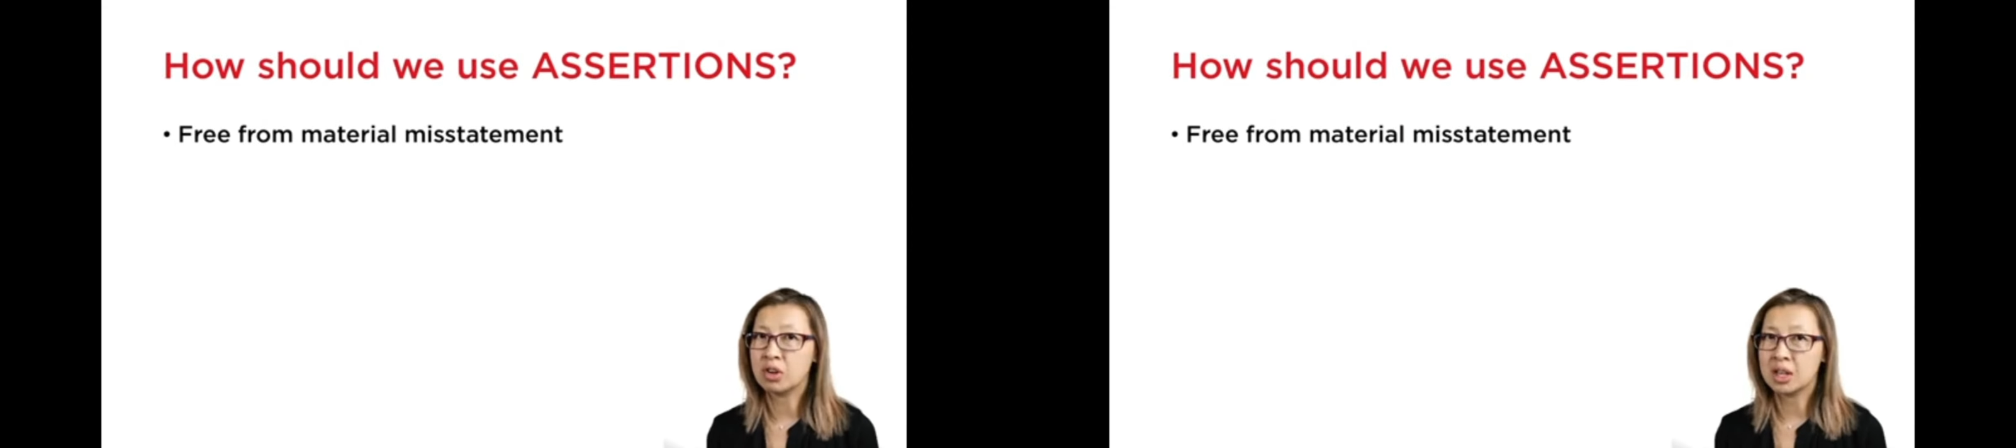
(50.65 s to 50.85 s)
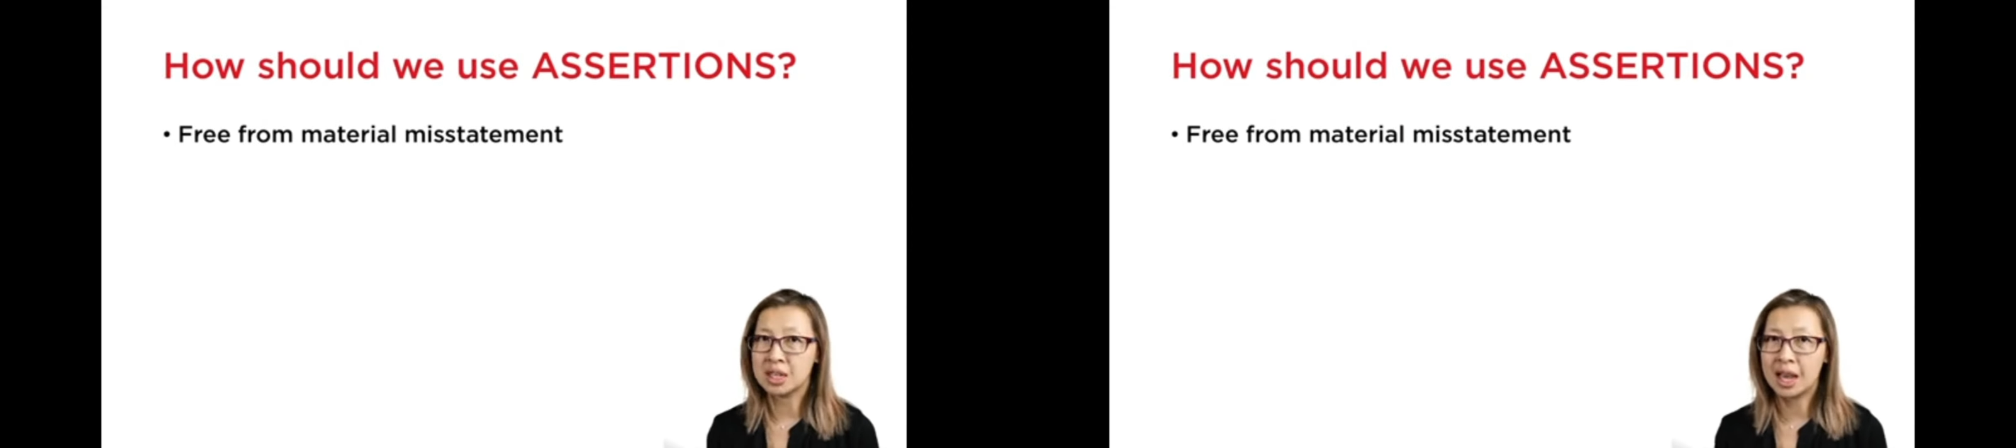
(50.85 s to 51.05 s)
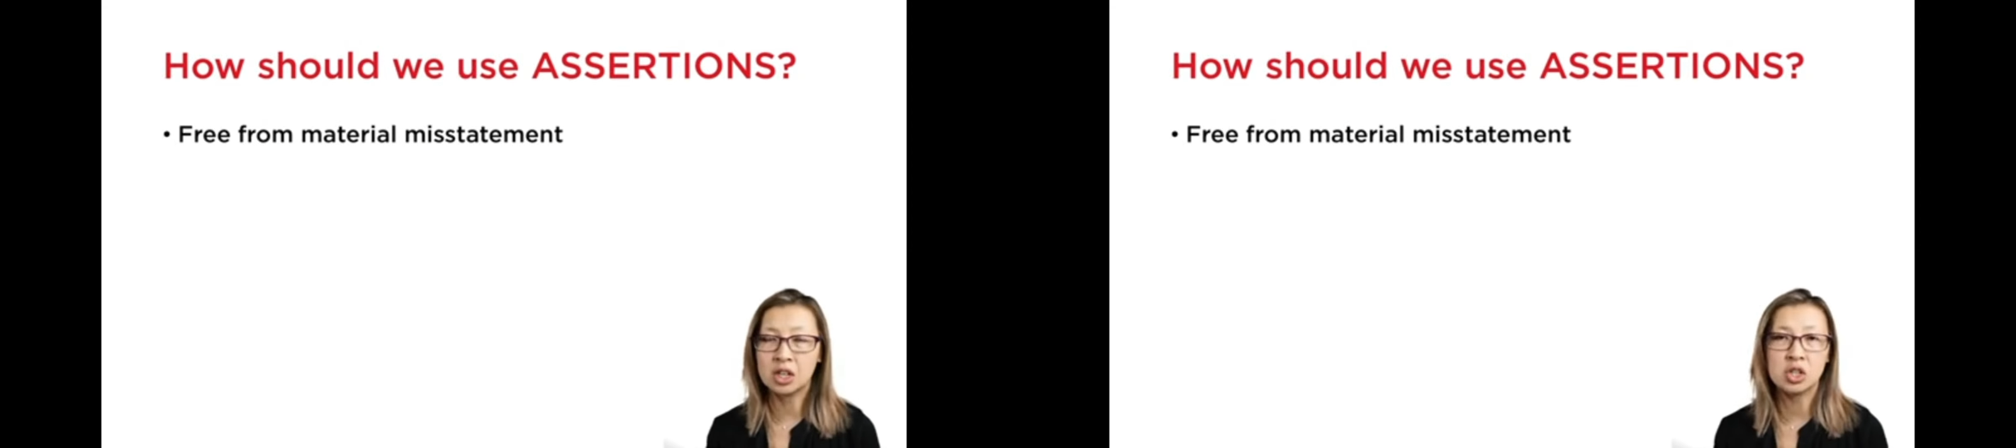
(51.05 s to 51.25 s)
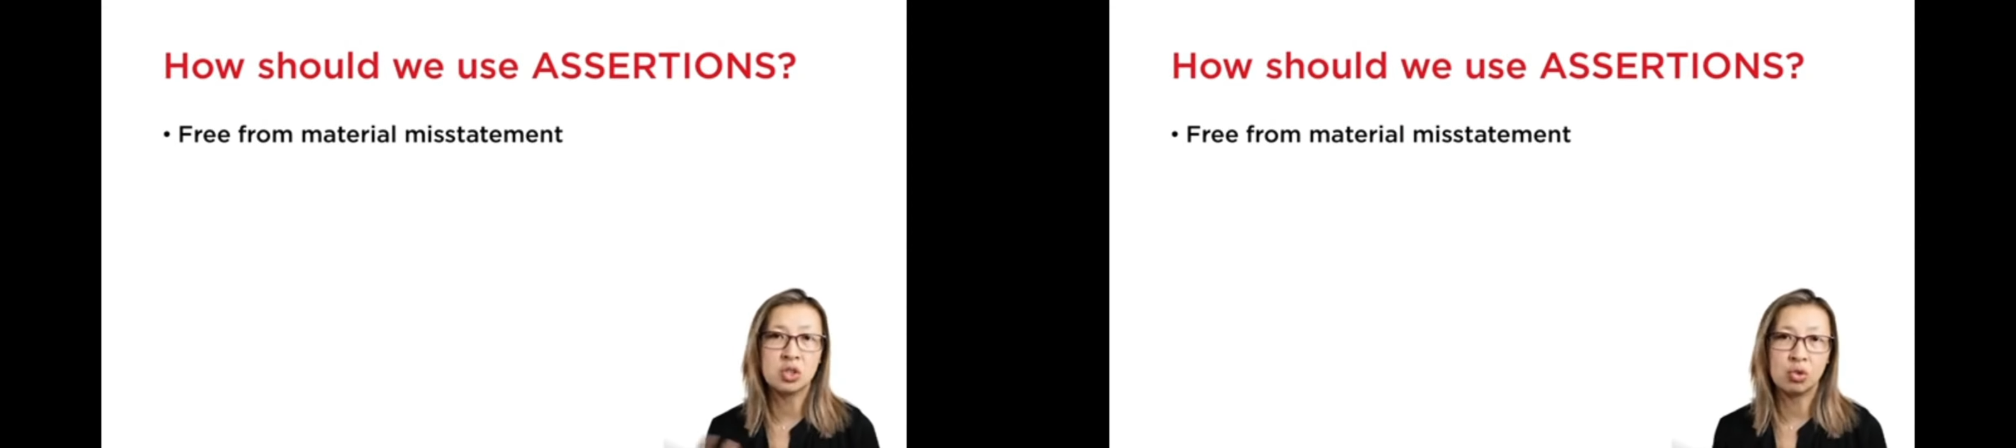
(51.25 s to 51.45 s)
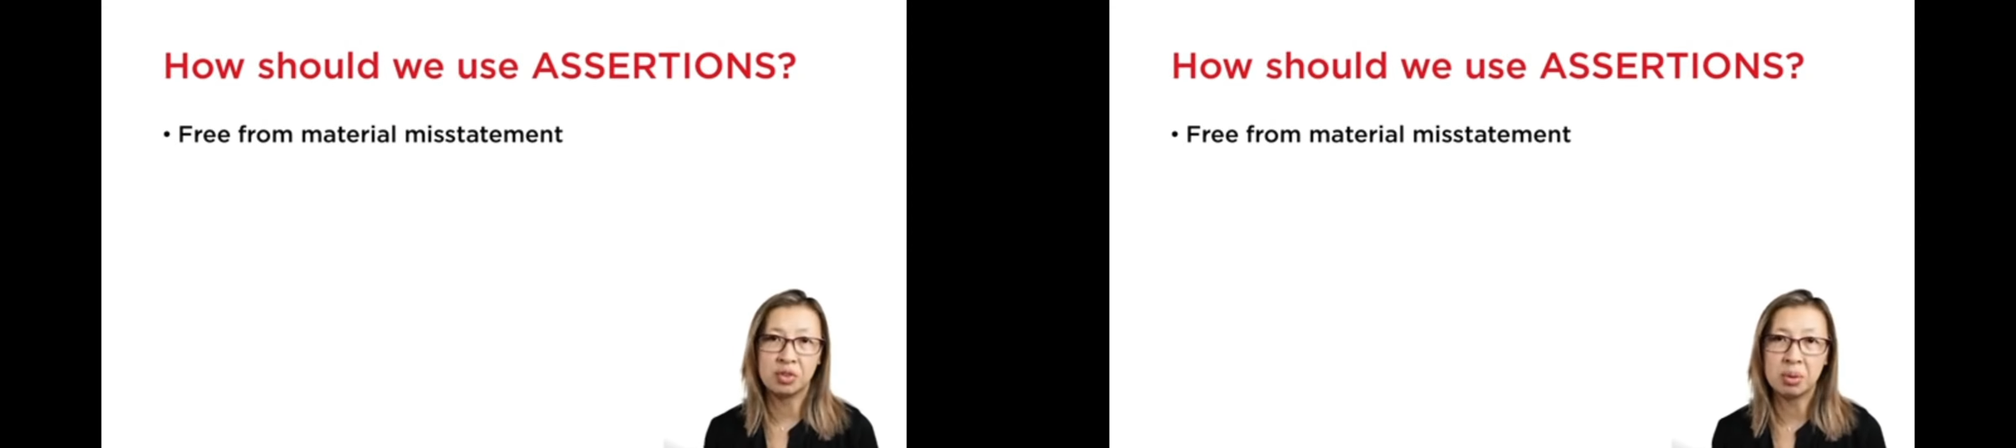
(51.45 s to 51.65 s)

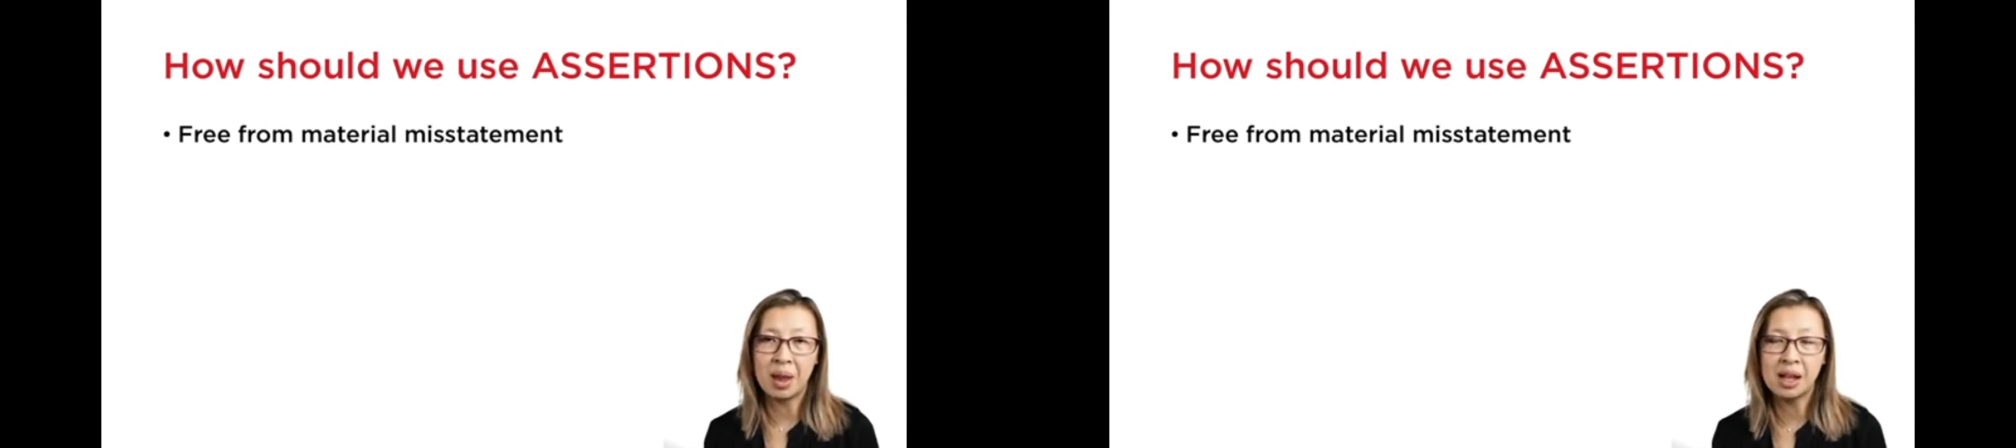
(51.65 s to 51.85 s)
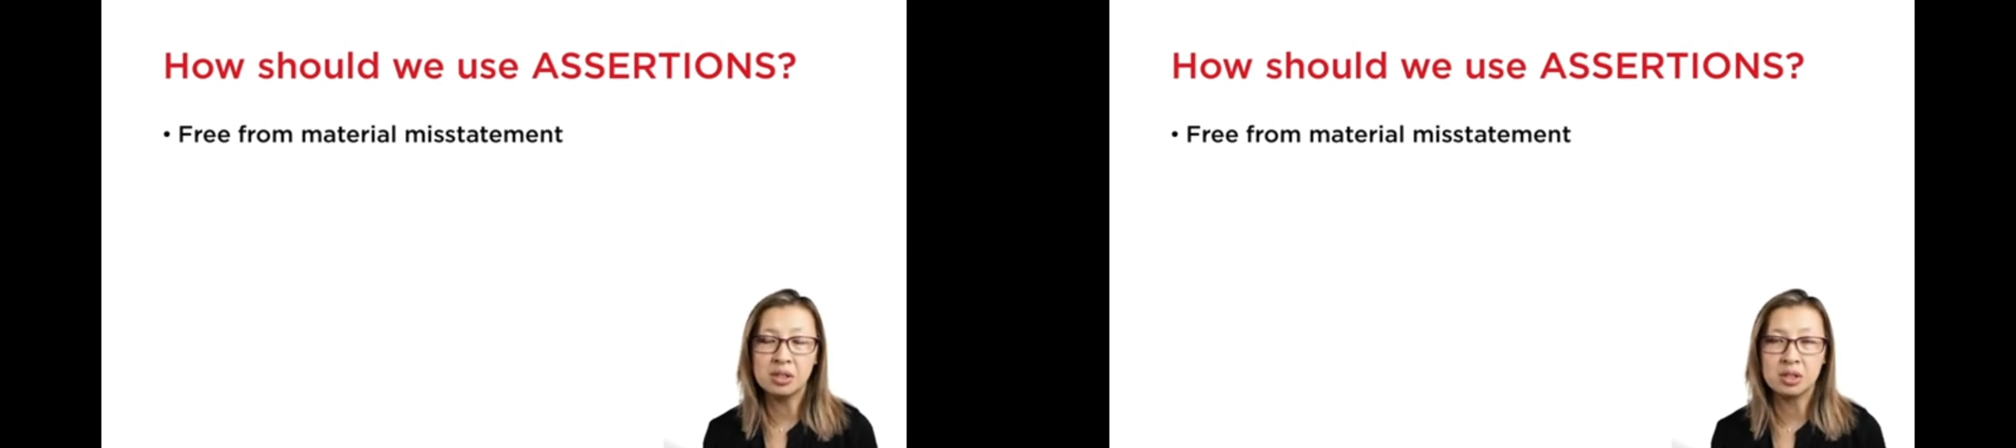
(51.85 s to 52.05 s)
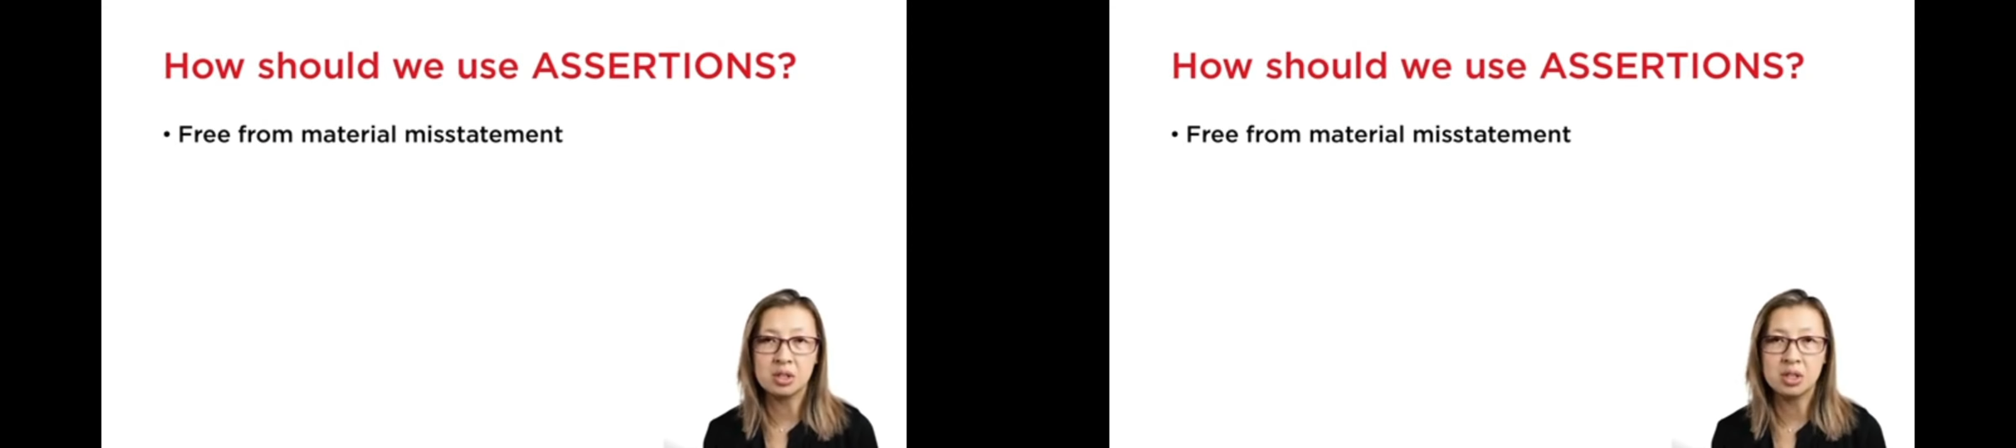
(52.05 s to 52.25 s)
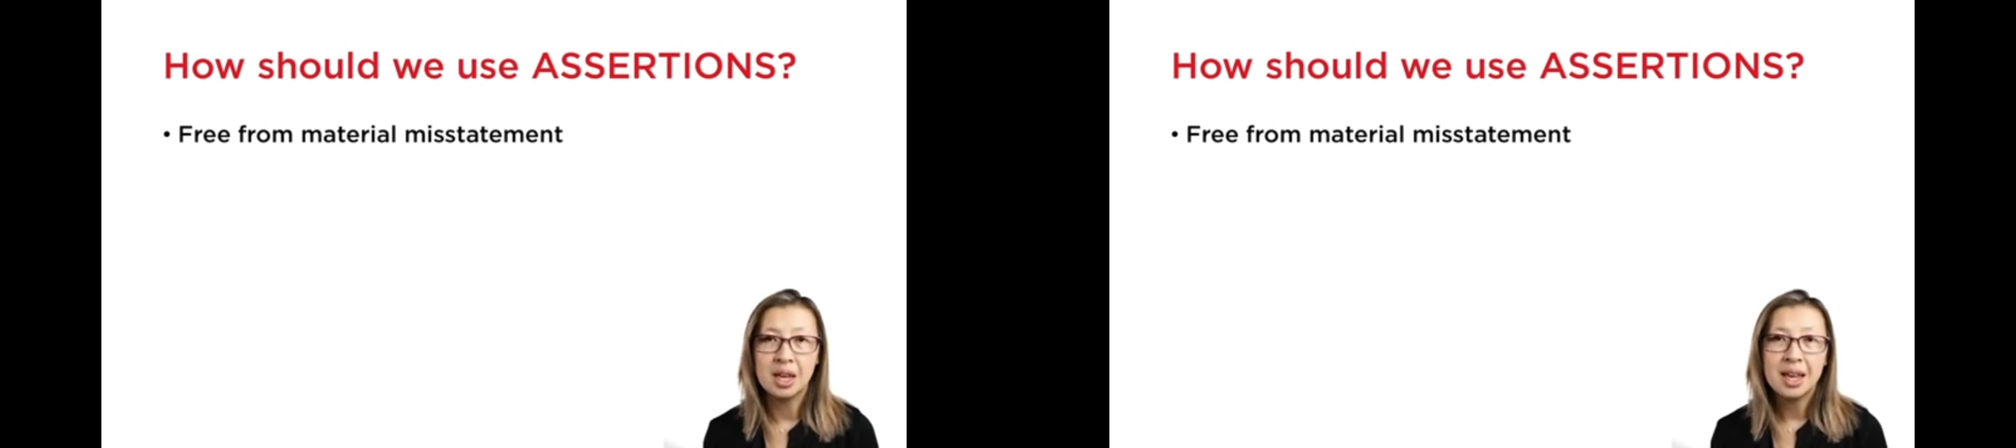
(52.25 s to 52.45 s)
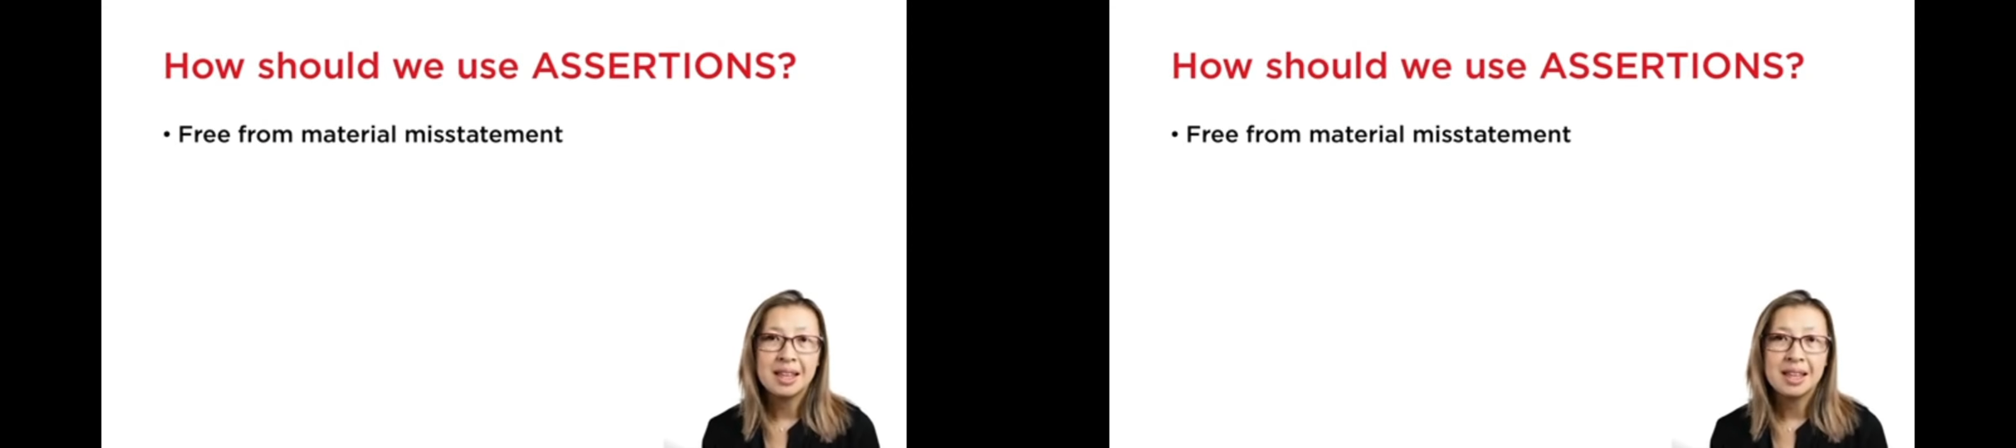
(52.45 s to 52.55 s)
transactions or for the balances,